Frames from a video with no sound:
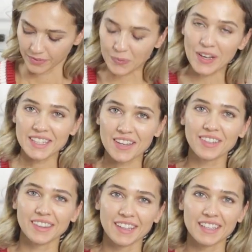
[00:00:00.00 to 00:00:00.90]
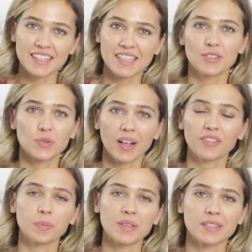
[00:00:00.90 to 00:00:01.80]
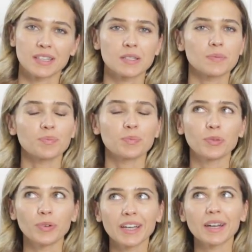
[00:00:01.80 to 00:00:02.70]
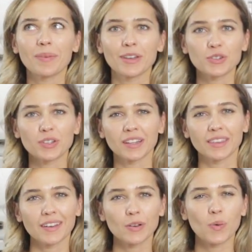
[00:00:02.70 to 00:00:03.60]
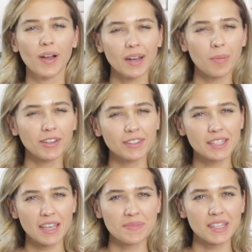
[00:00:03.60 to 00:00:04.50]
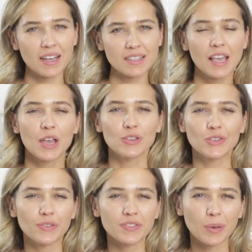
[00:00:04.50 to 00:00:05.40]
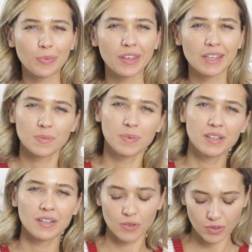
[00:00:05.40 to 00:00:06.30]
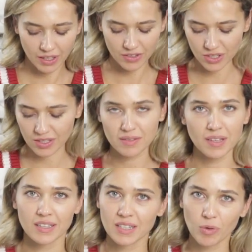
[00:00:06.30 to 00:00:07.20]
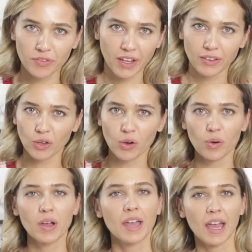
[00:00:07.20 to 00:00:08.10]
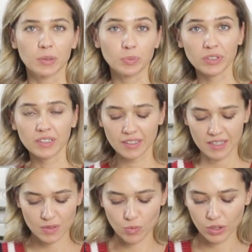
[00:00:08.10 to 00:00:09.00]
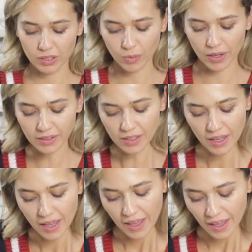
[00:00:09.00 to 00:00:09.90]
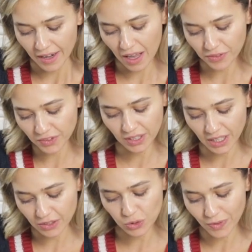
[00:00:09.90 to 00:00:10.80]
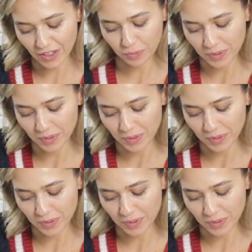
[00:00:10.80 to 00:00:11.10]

Once everything is in 12 pieces, we gotta make sure that they're quite about the same size. So if something is bigger, you can just take some of that dough and put it in a smaller one. And after they're in 12